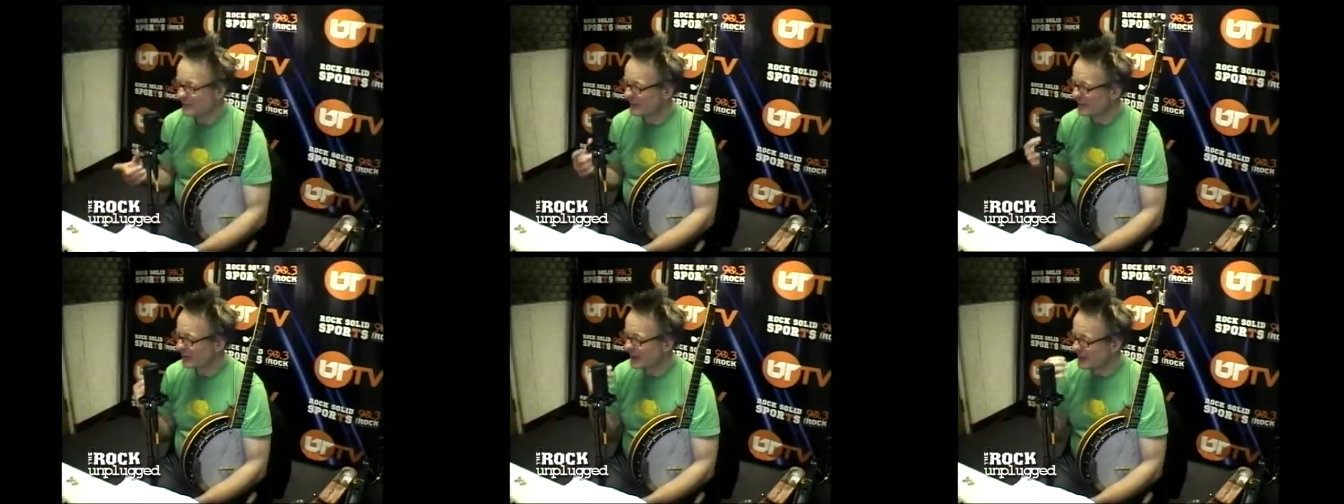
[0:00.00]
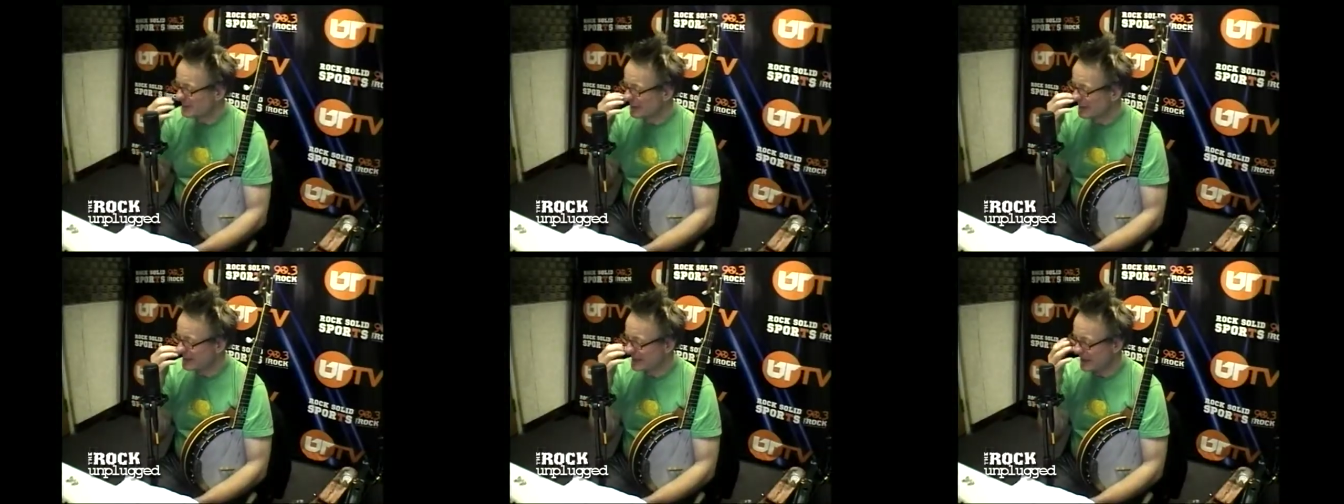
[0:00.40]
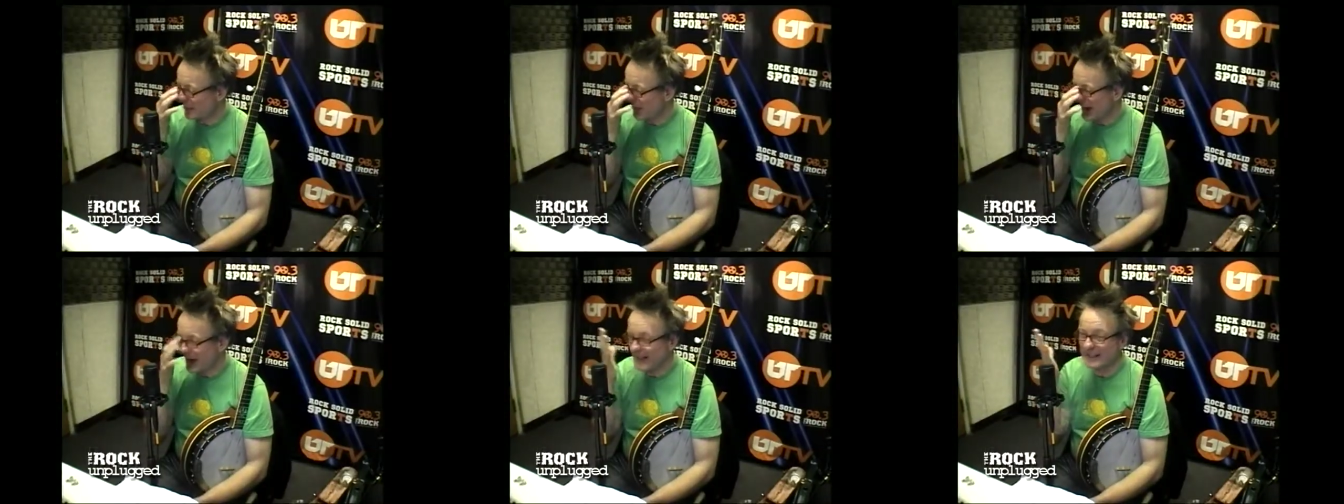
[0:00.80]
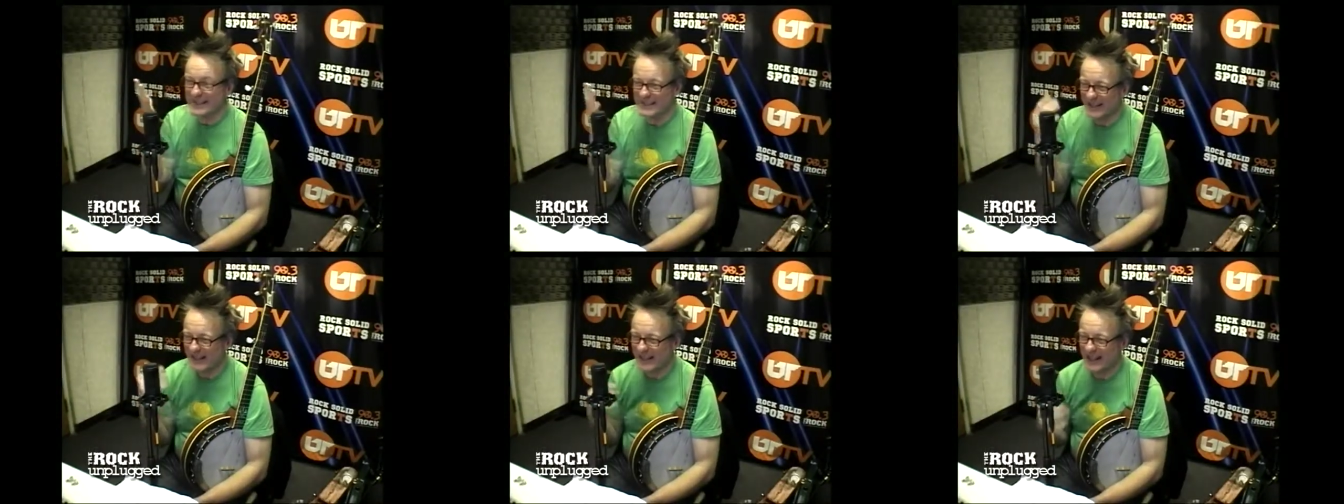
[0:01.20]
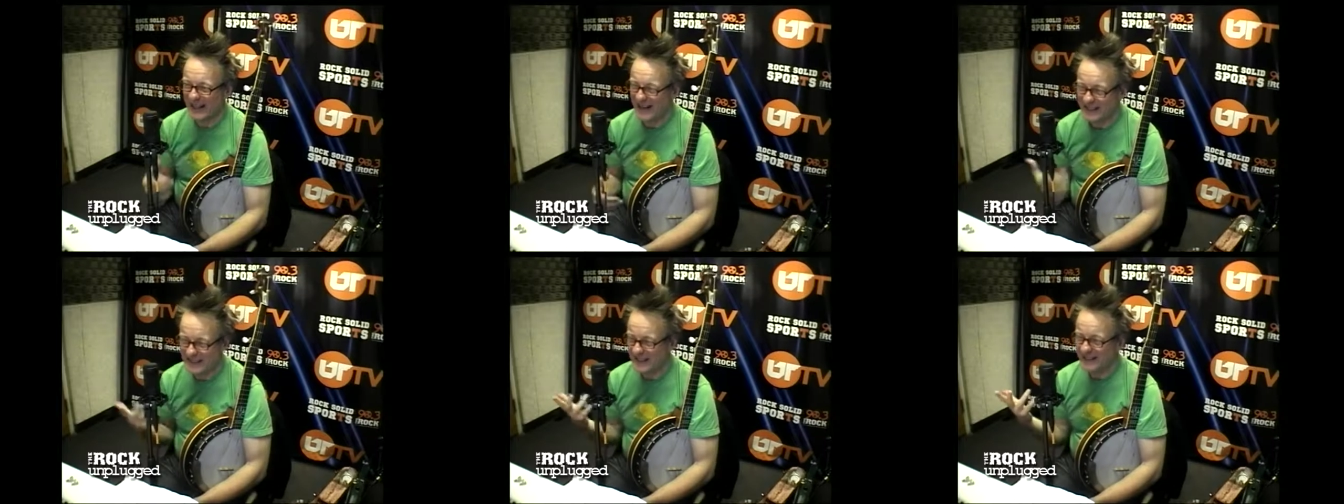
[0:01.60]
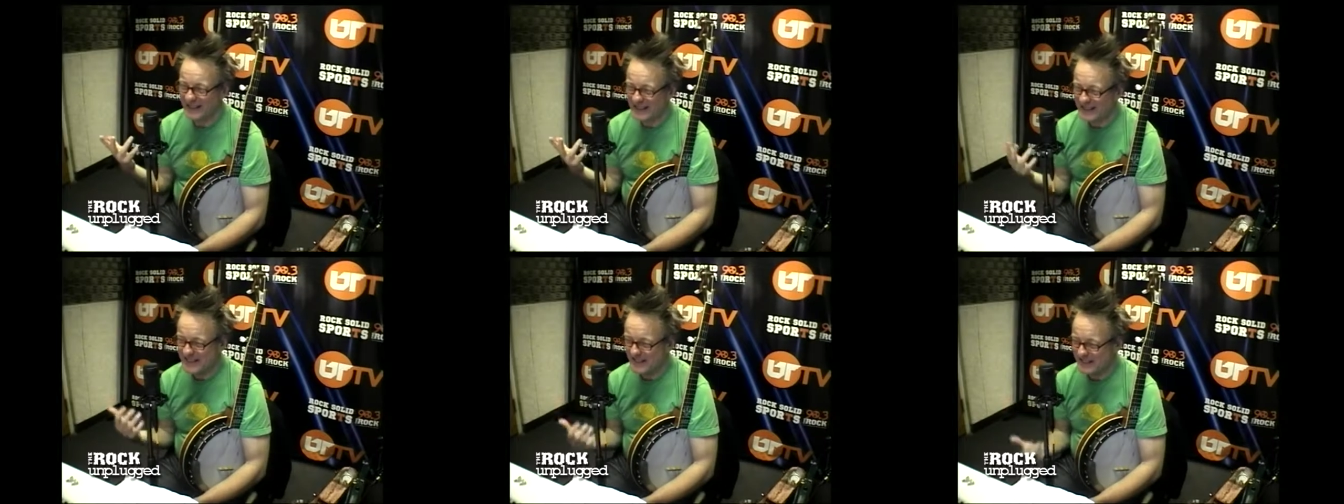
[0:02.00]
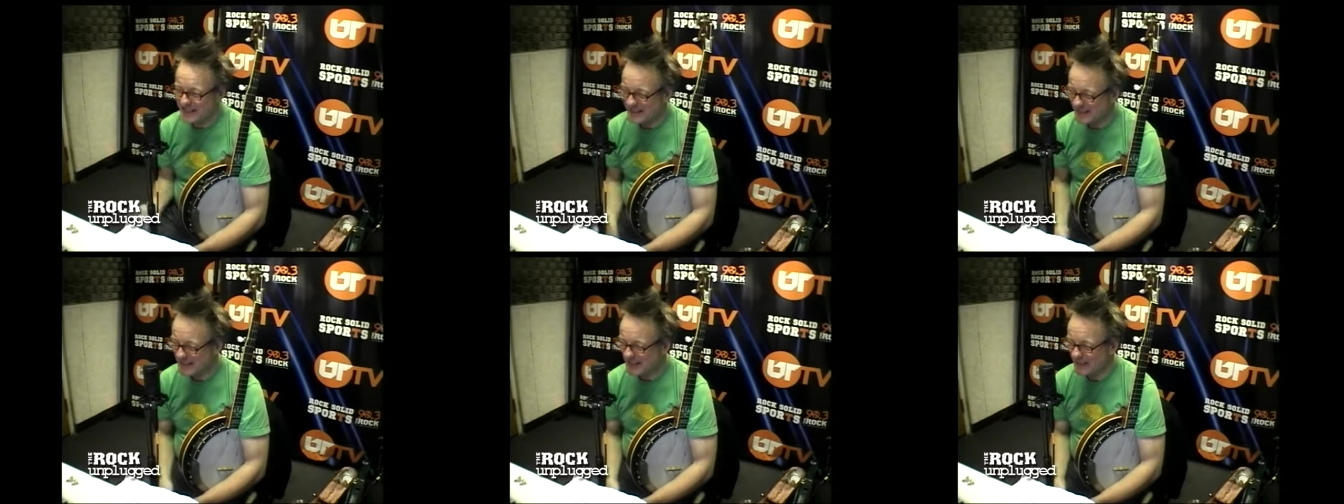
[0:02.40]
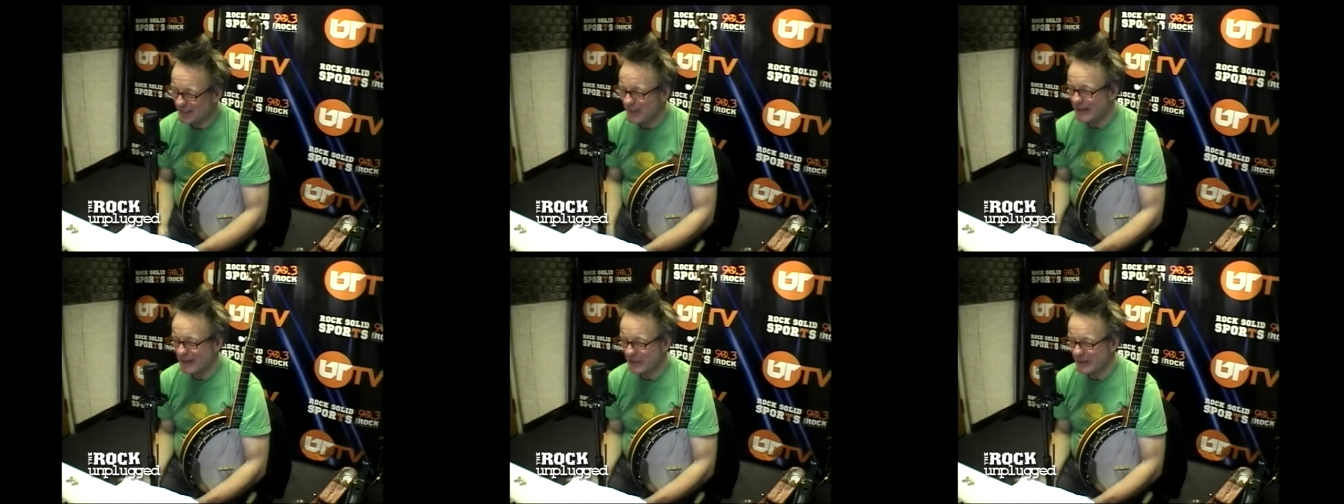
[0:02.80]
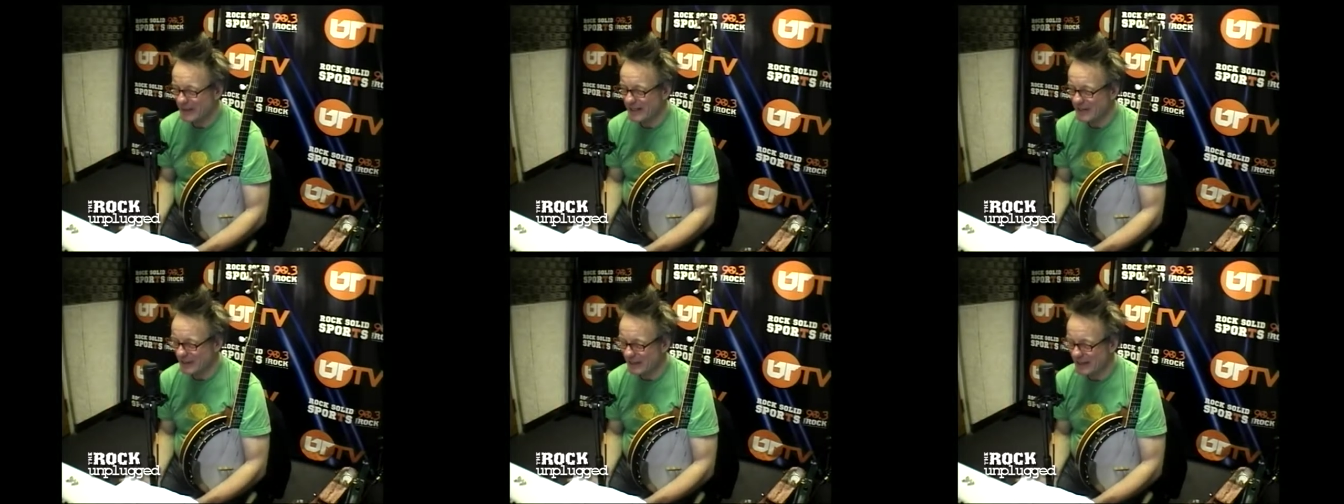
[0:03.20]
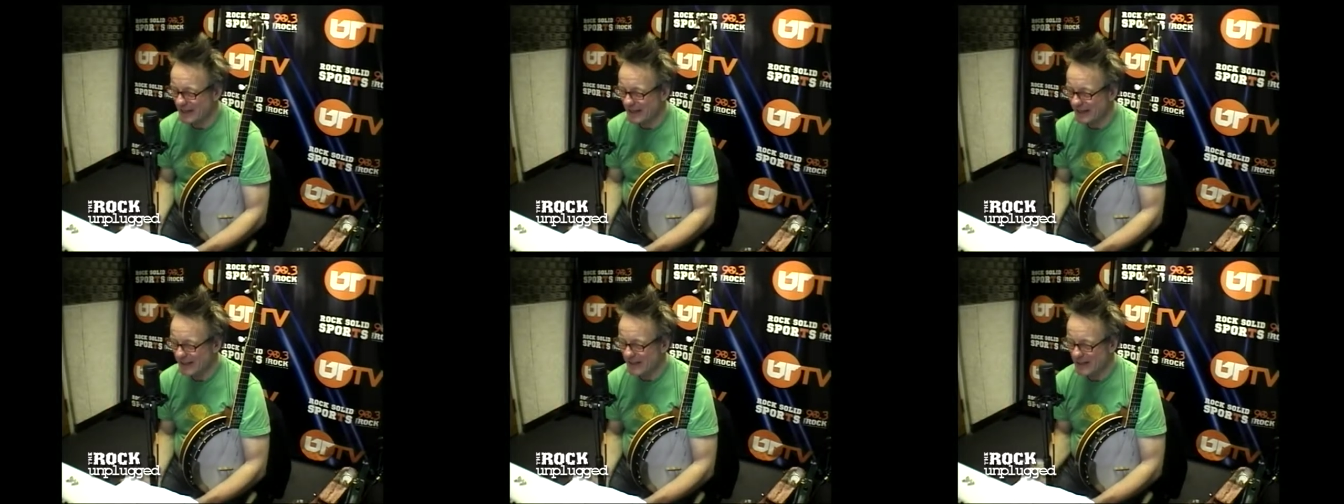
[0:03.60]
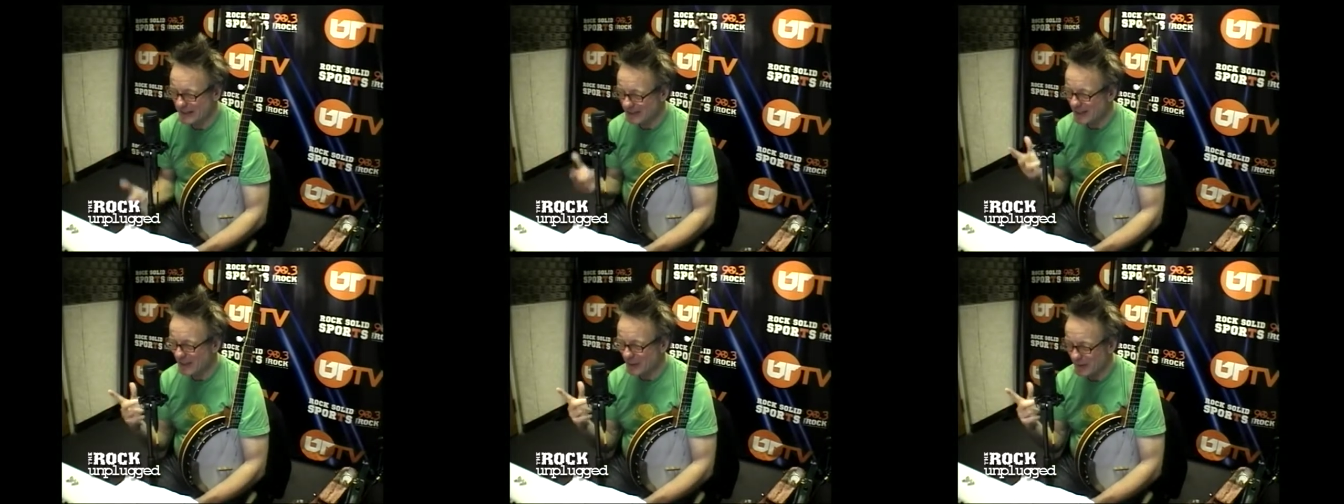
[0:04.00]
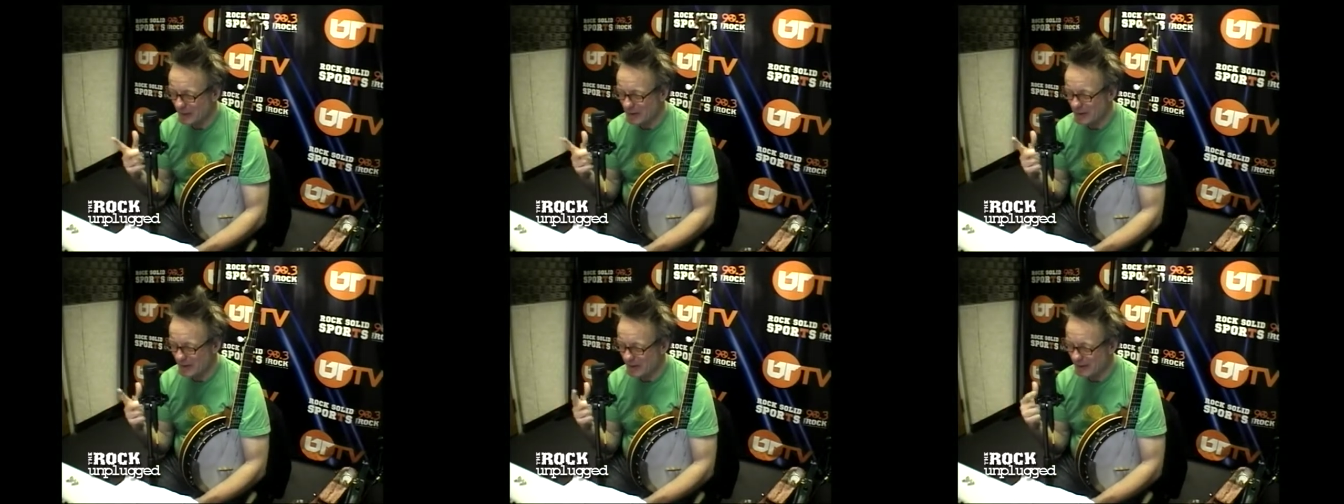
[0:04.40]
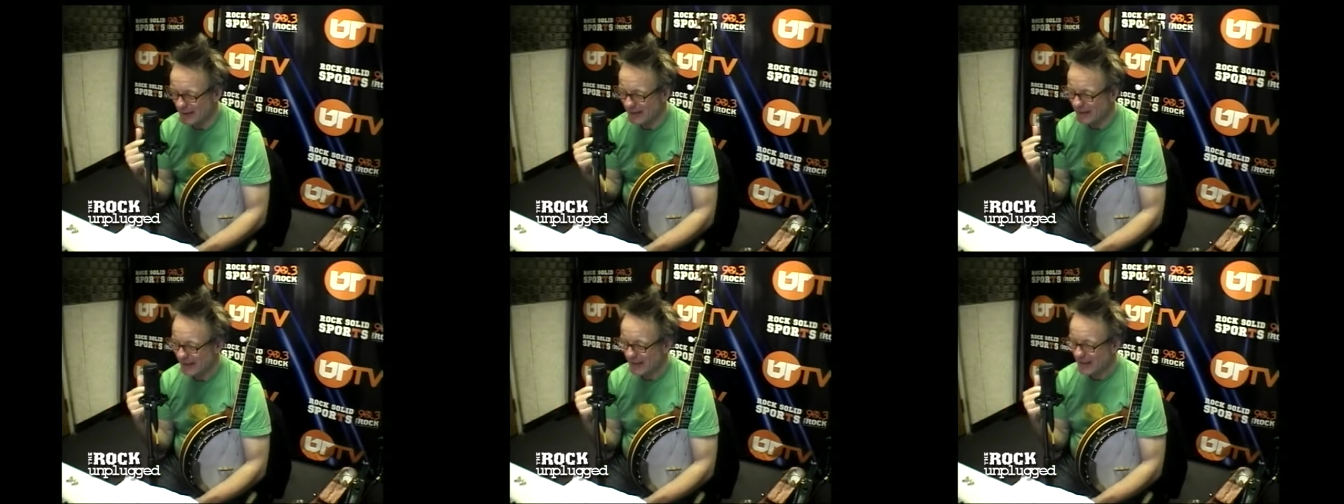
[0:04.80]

funny is I practice a lot, and I take lessons and stuff. I've been at the banjo 38 years. I'll tell you a quick story.